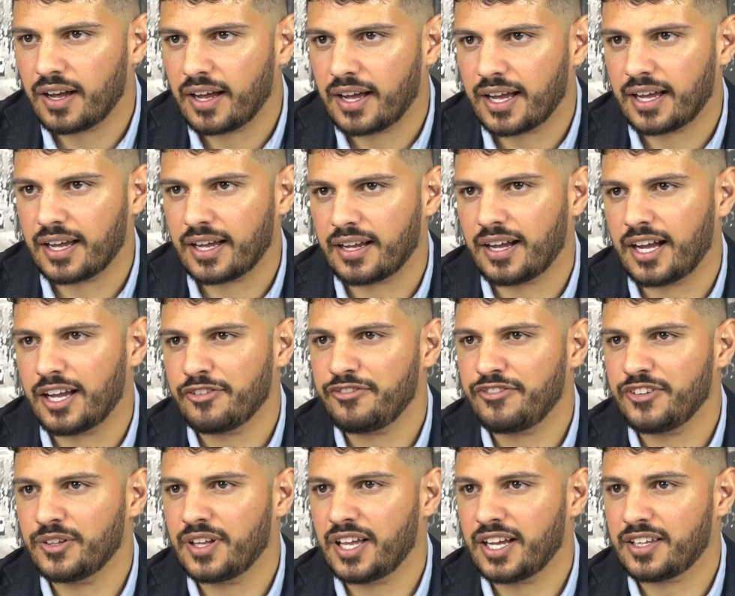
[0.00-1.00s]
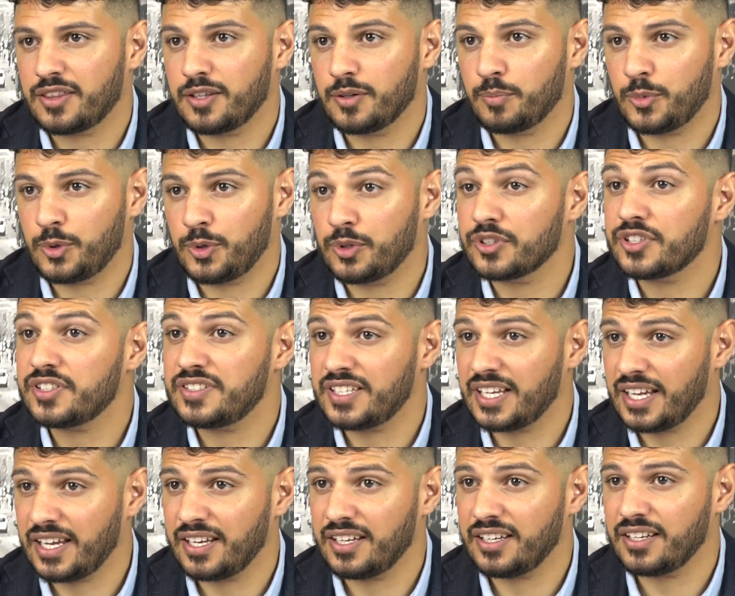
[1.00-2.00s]
I feel like the more
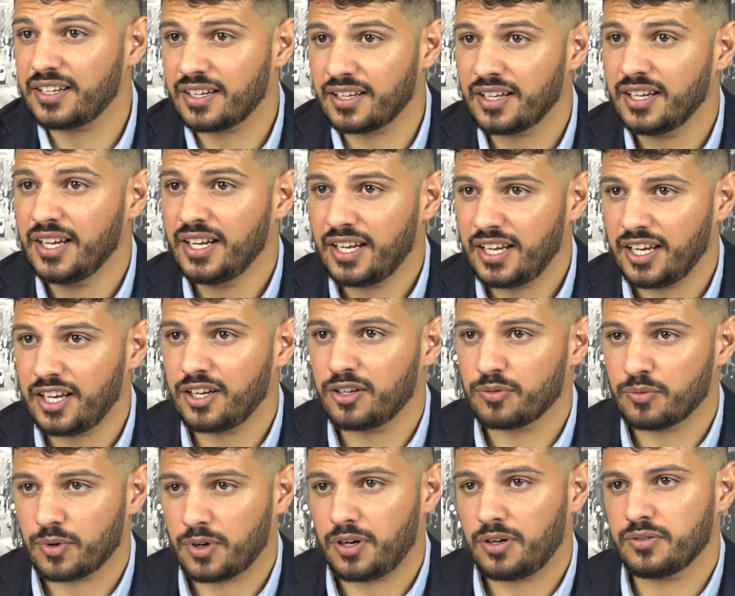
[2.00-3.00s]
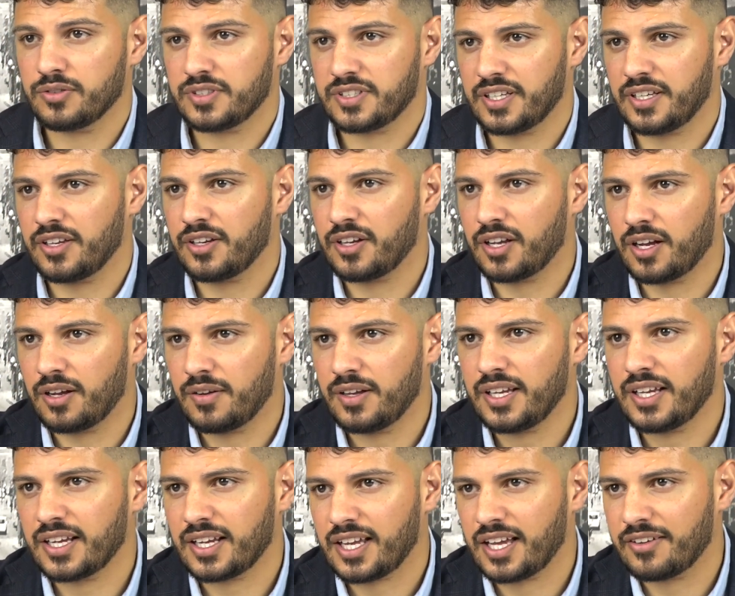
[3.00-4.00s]
senior in roles that you're
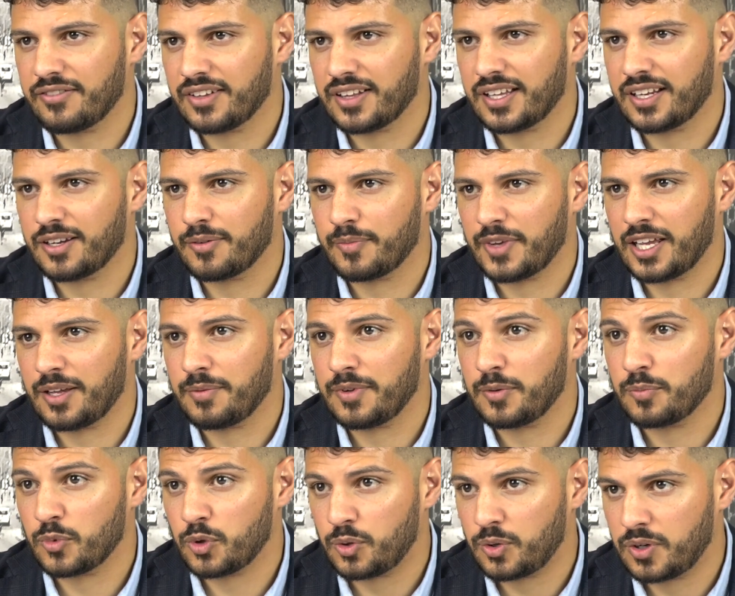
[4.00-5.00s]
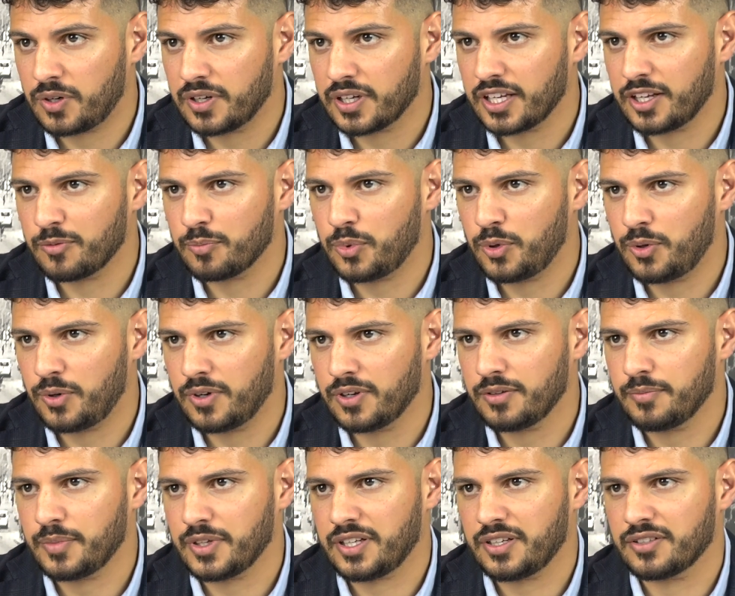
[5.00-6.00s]
going, a cover letter may be more
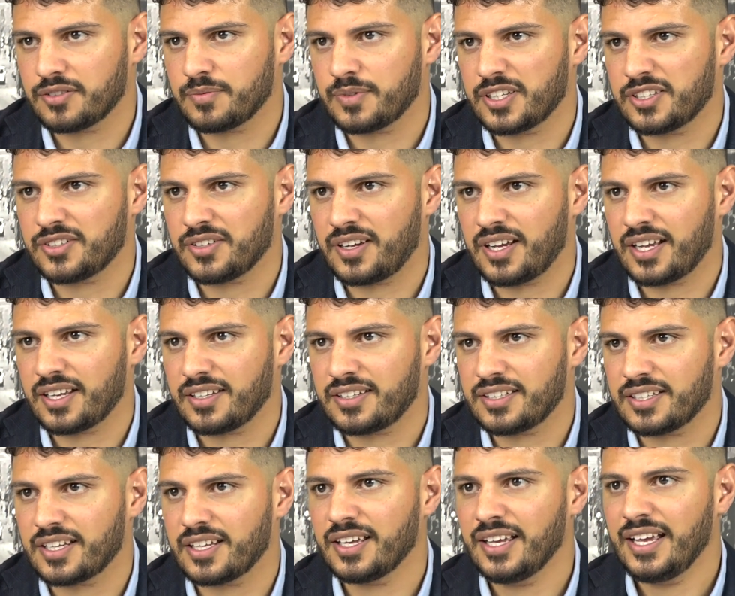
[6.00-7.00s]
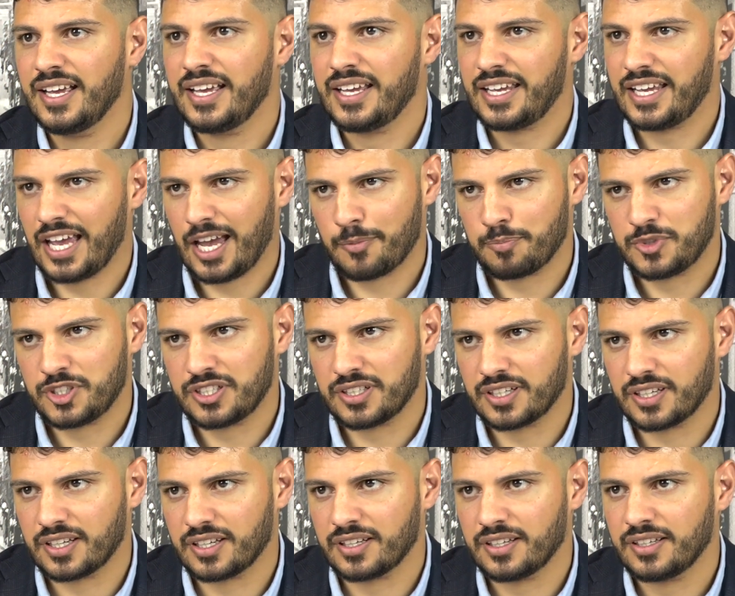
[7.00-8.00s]
important, because we're trying to
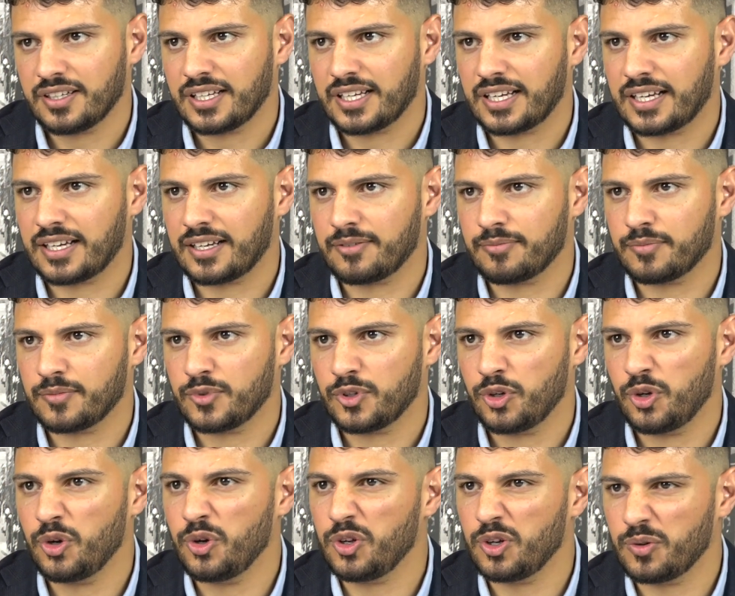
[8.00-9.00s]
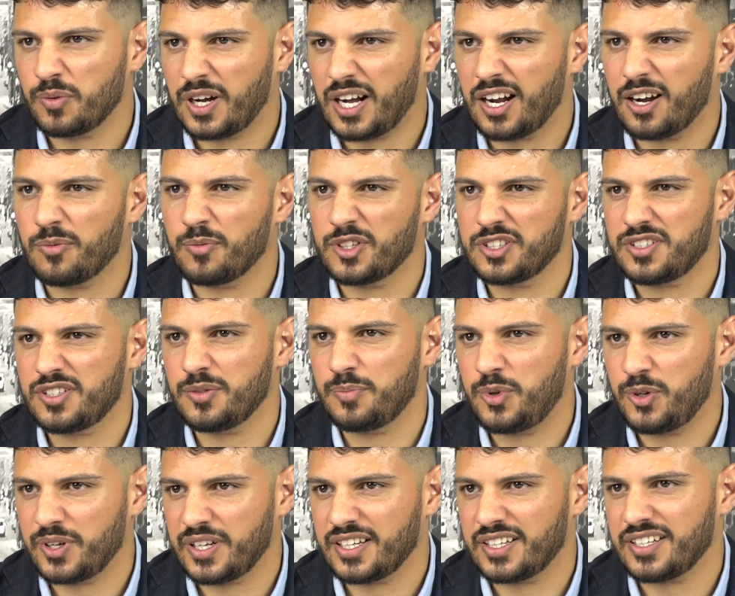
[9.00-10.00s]
capture who you are and what's the
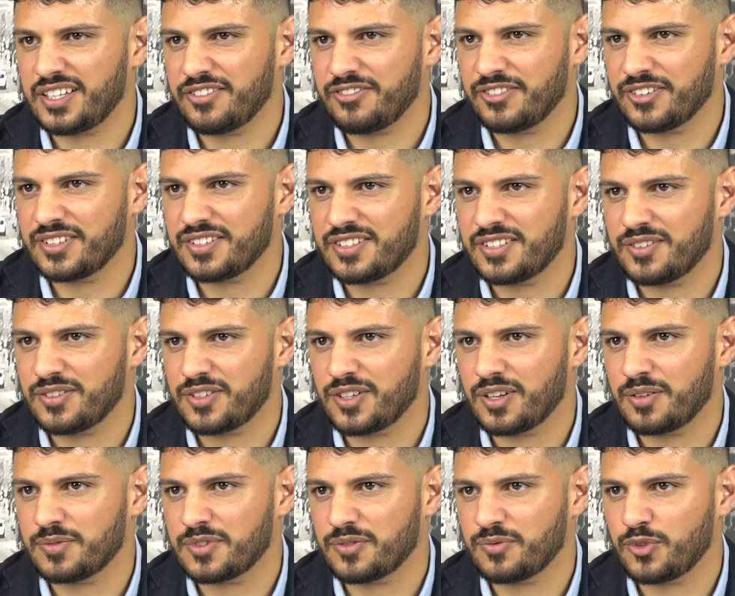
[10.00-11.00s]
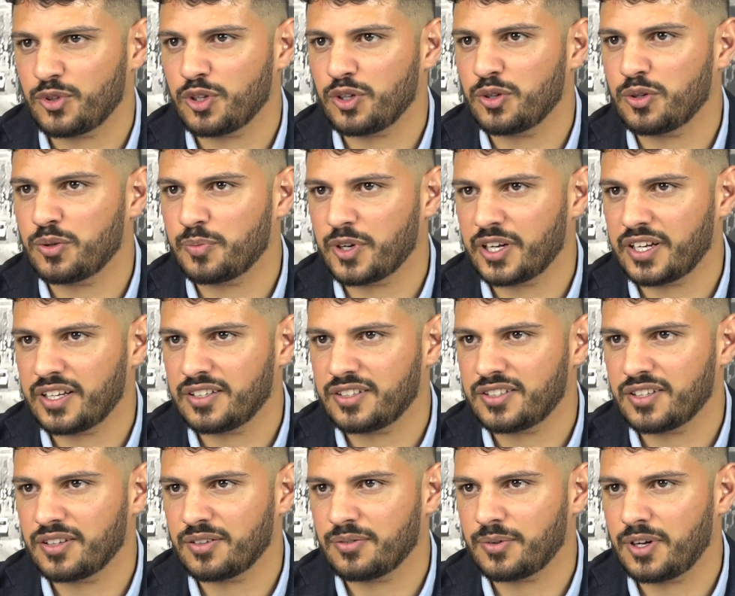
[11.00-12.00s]
point of difference in terms of what you're bringing
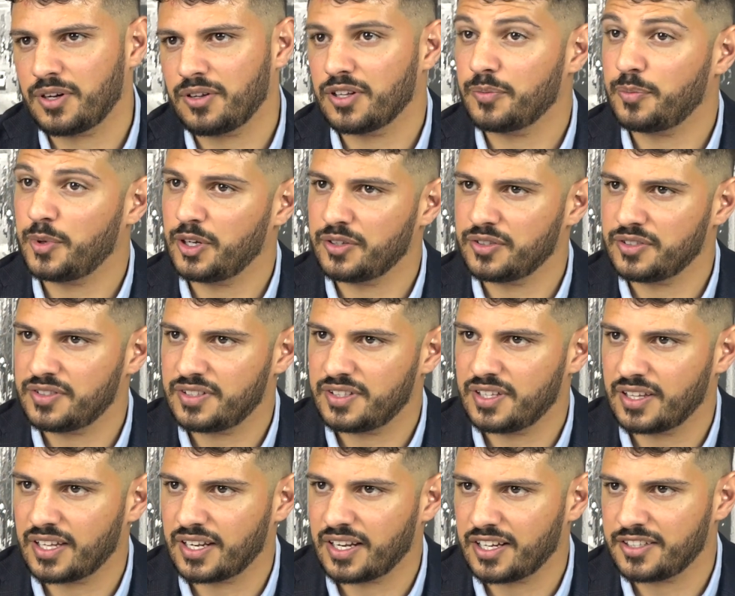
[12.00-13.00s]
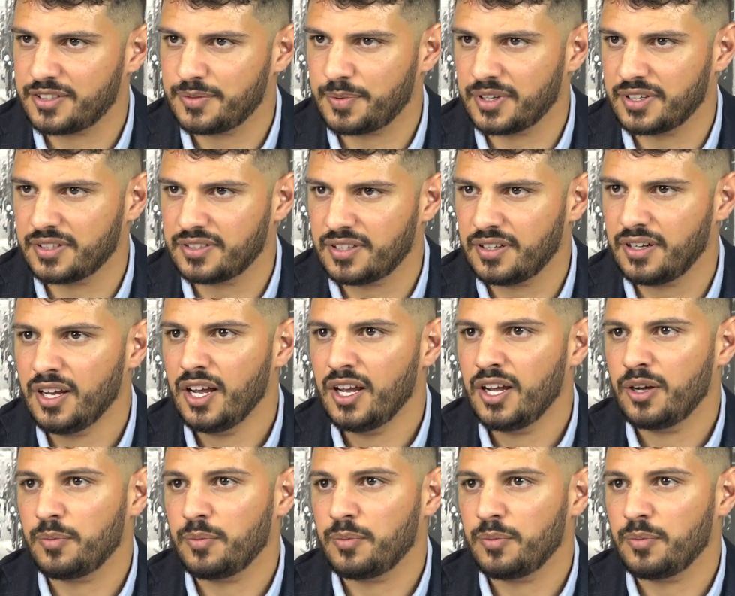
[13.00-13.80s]
to the role opposed to the next person,